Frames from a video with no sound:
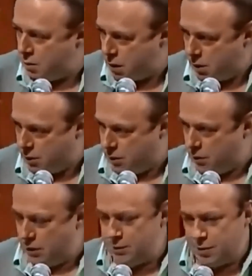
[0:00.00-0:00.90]
Why was
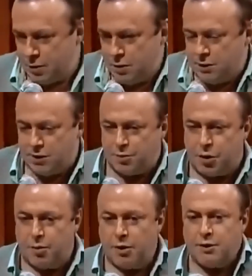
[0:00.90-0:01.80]
all this? Because its
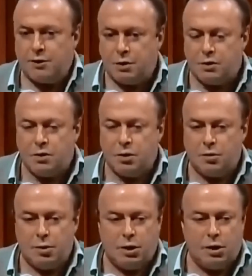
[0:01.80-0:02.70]
prime minister could
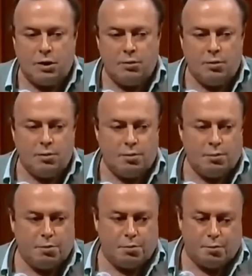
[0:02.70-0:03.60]
not be
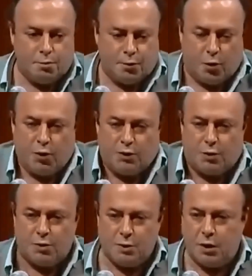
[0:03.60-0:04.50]

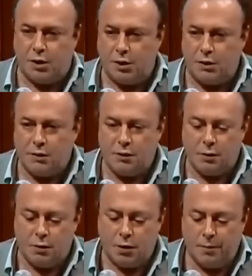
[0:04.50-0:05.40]
forced or persuaded
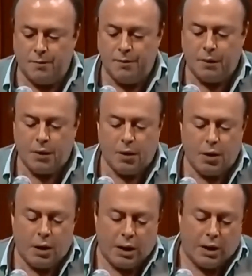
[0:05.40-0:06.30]
to
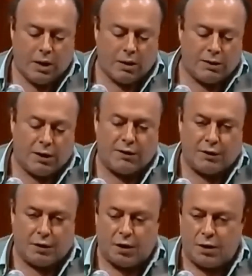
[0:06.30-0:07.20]

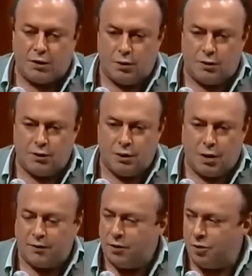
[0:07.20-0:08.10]
censor cartoons in
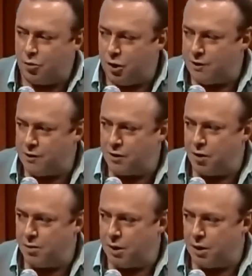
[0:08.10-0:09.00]
the afternoon press in
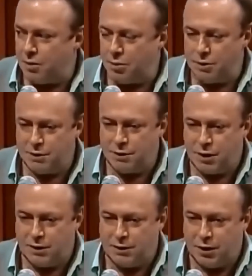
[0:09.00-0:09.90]
Copenhagen because it's
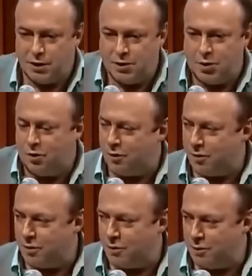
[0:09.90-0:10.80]
against Danish law
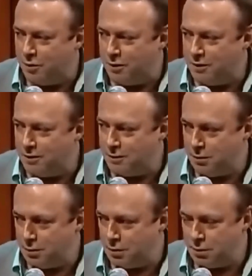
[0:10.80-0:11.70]
for him to do this.
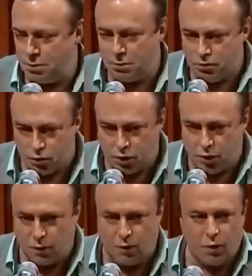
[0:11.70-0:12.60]
Right?
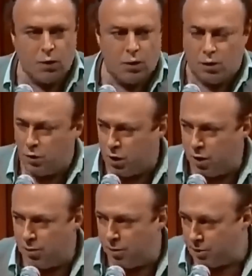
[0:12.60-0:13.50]
So, you and
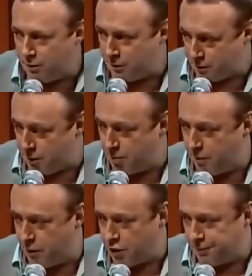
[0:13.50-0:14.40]
I are members of this great
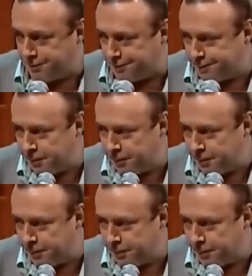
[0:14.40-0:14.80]
profession.